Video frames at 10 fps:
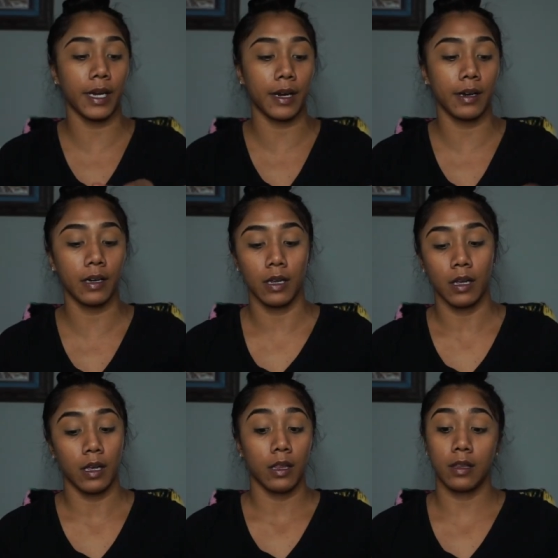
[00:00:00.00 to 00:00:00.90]
wear.
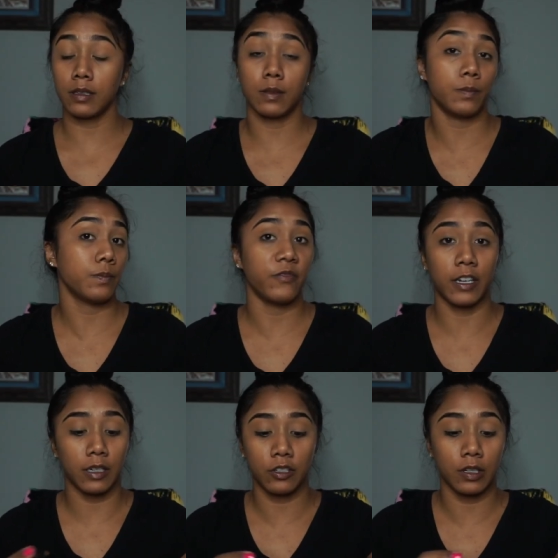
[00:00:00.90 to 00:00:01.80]
This
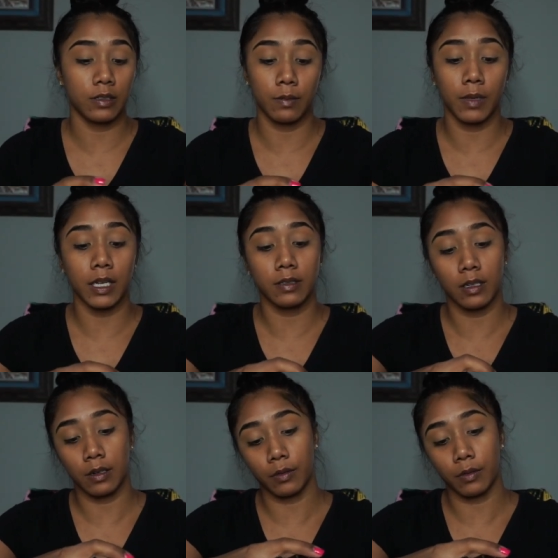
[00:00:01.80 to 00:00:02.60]
foundation is amazing.